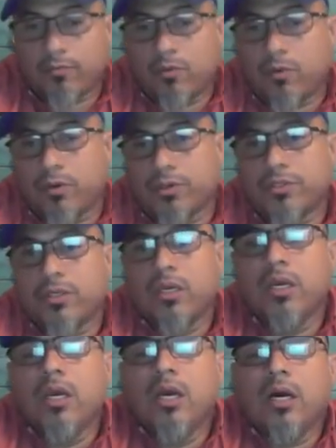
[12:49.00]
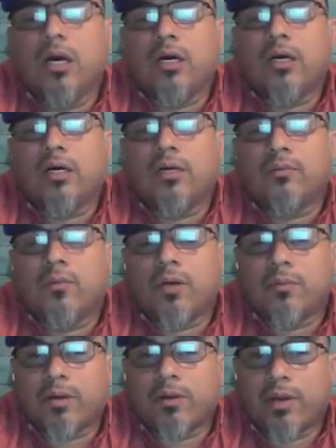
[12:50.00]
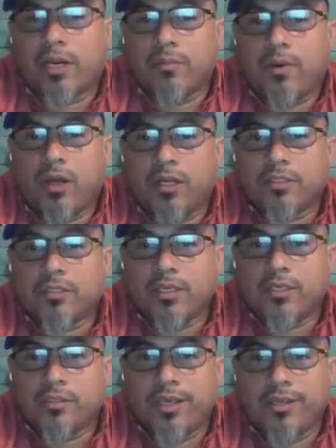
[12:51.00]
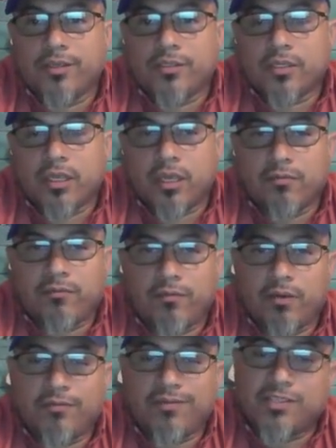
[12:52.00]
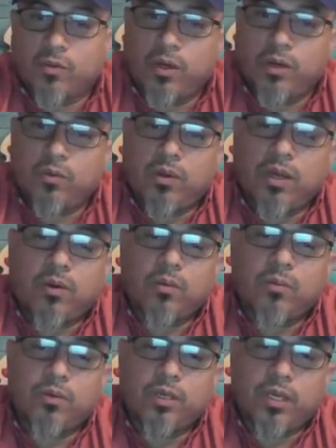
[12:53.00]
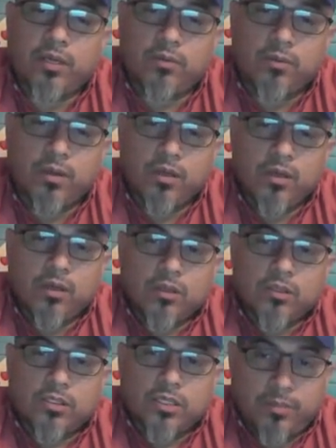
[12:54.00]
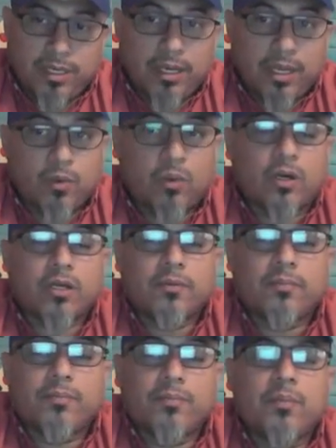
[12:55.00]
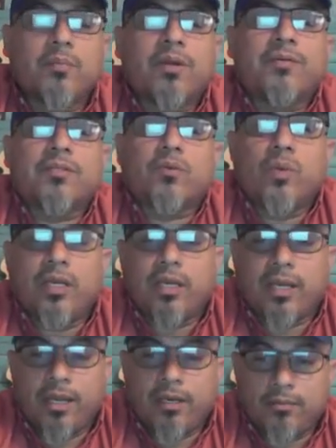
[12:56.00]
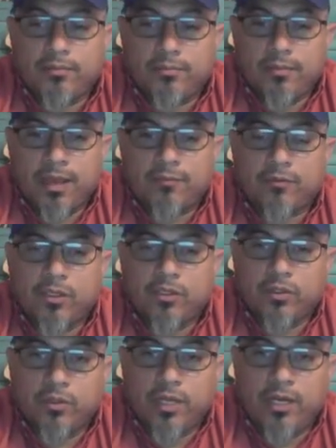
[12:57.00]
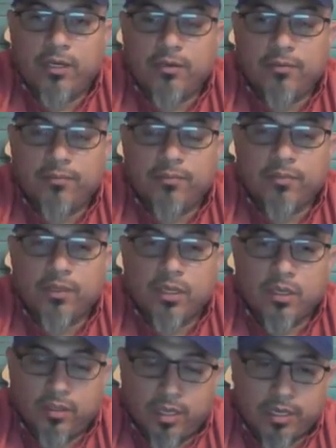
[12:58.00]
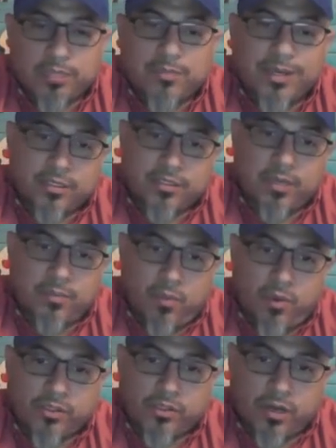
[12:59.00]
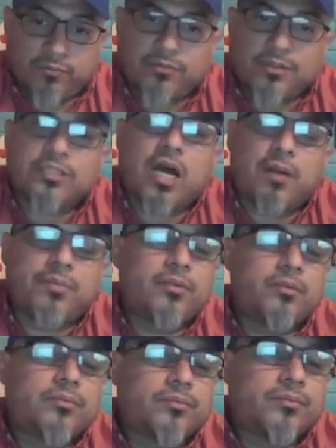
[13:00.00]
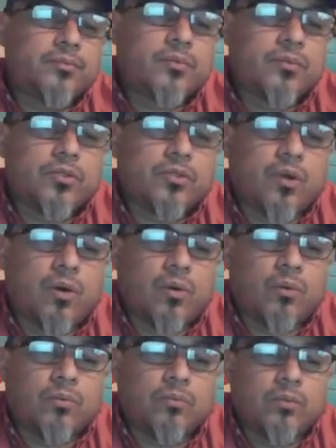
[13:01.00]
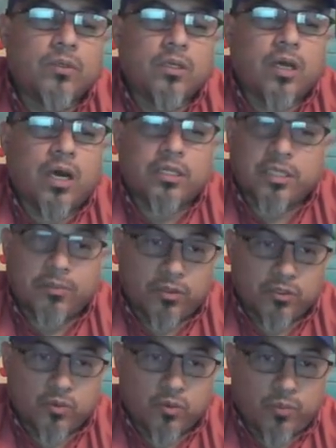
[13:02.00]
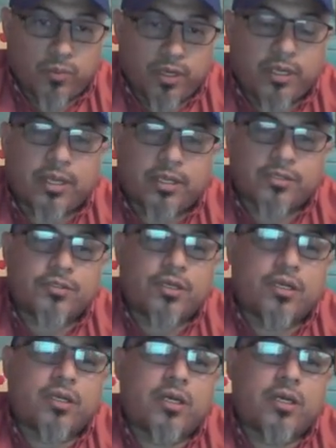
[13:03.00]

And of course, one of my grading policies is if it's you can submit late work, but if it's a week late after the due date, then it's minus 10 points off the top. So on top of this rubric,